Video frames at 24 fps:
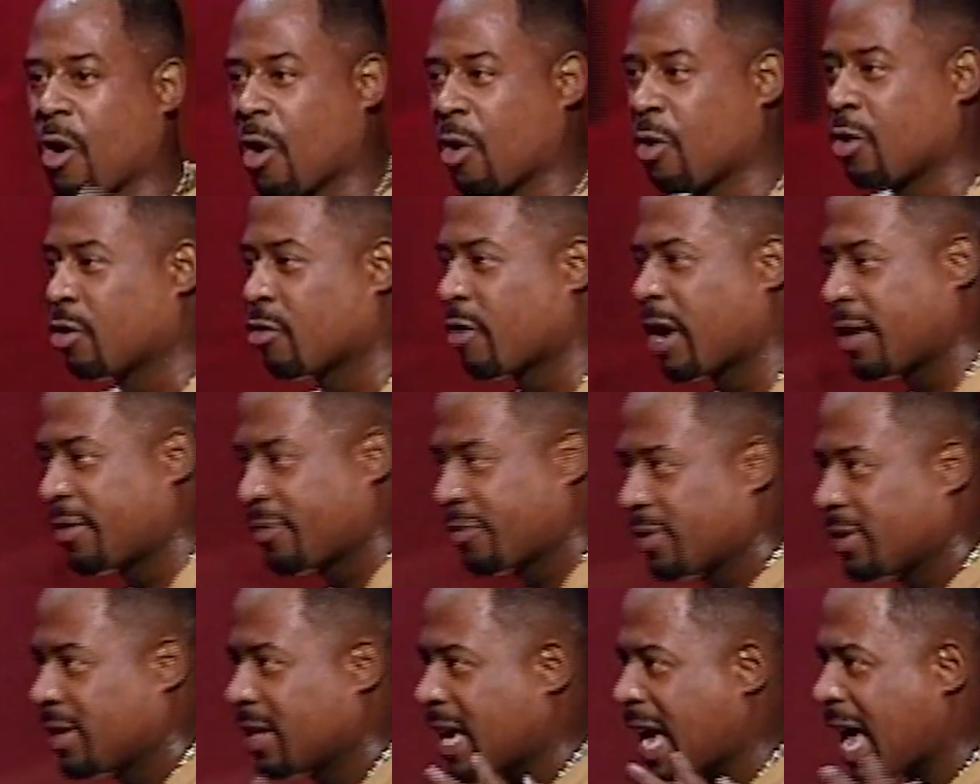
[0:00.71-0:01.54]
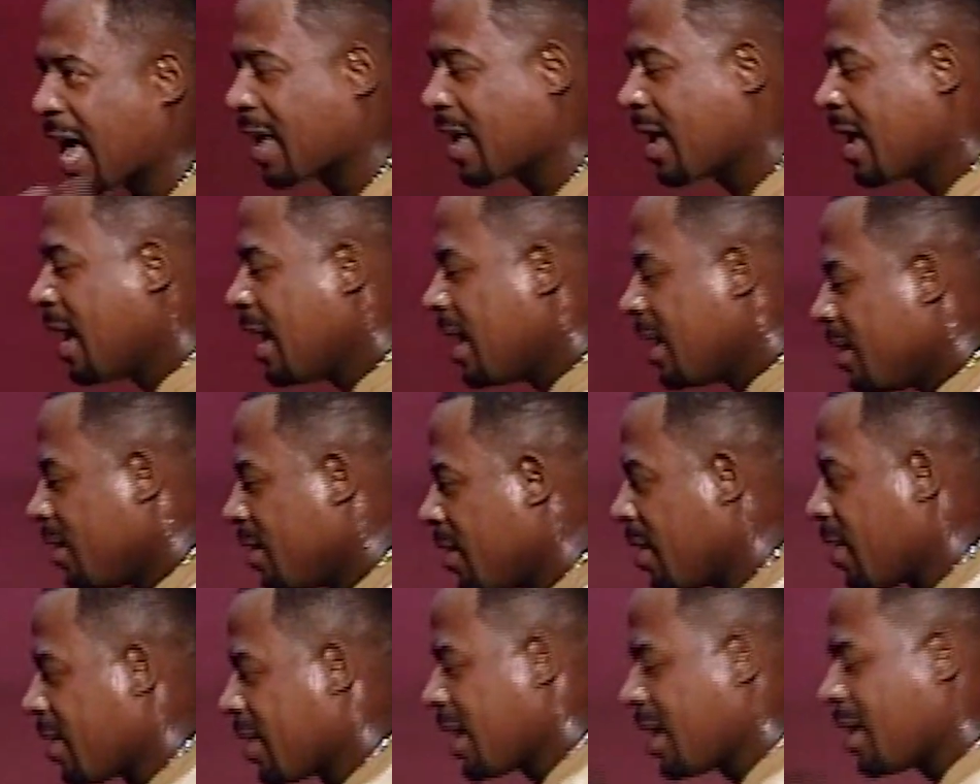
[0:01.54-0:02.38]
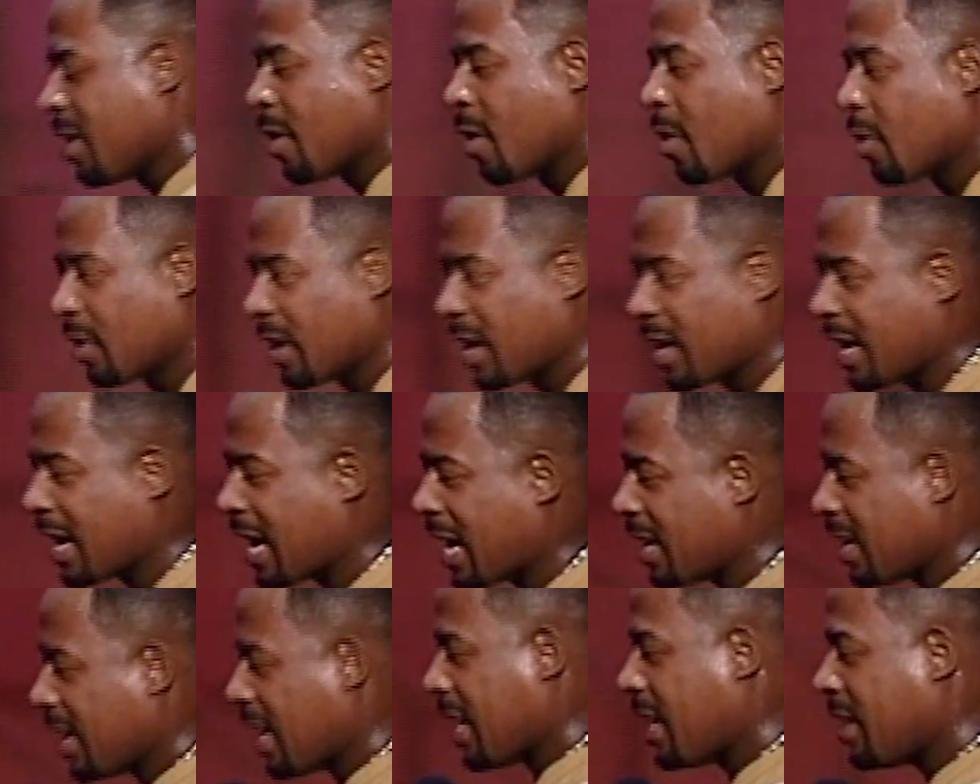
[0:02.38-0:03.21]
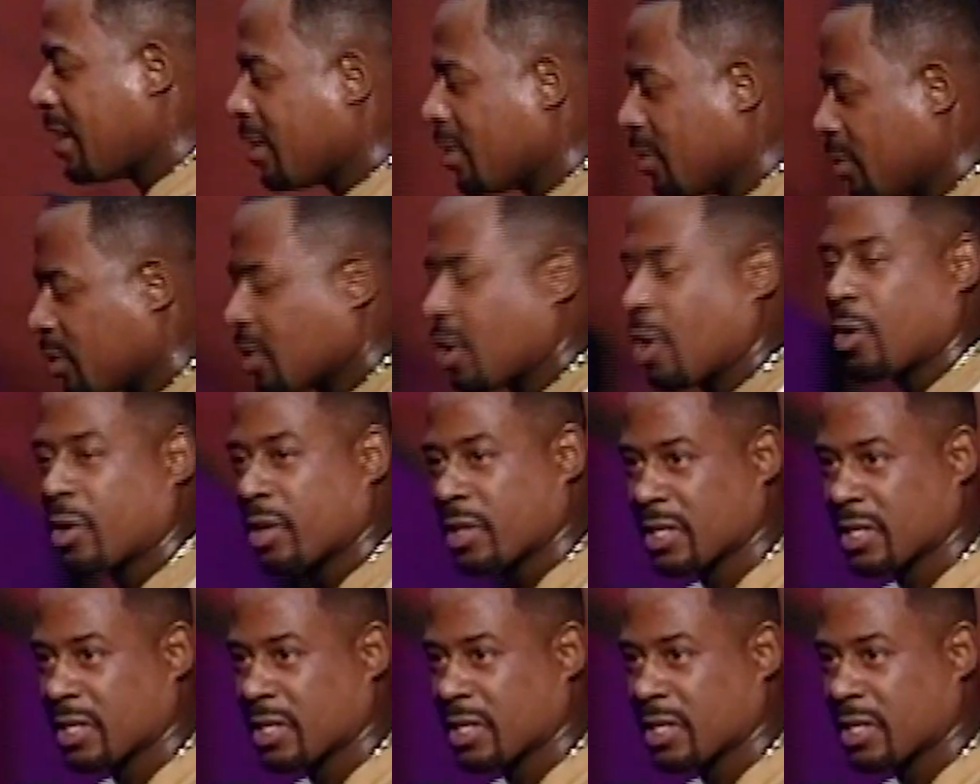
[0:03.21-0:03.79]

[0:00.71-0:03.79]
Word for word: old gracefully. I, you know, getting old ain't, ain't, ain't no joke.